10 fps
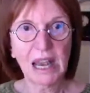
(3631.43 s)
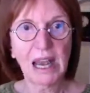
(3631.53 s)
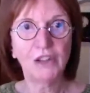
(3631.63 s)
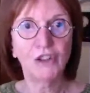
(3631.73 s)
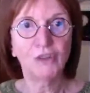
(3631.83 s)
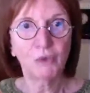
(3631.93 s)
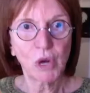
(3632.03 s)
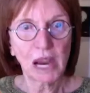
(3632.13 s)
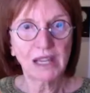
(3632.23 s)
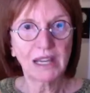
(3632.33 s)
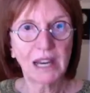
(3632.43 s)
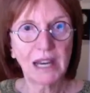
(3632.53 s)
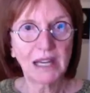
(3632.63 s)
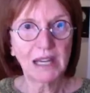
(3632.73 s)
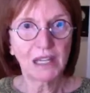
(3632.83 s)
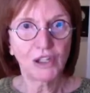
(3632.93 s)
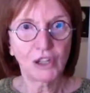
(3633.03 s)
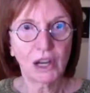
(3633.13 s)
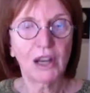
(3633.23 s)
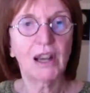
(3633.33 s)
And you subtract
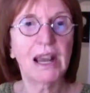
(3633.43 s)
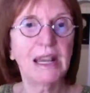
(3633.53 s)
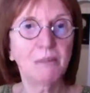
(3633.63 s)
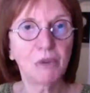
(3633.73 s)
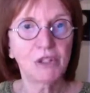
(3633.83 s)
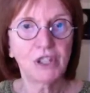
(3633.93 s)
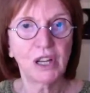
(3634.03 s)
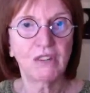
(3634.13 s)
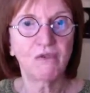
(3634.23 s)
8%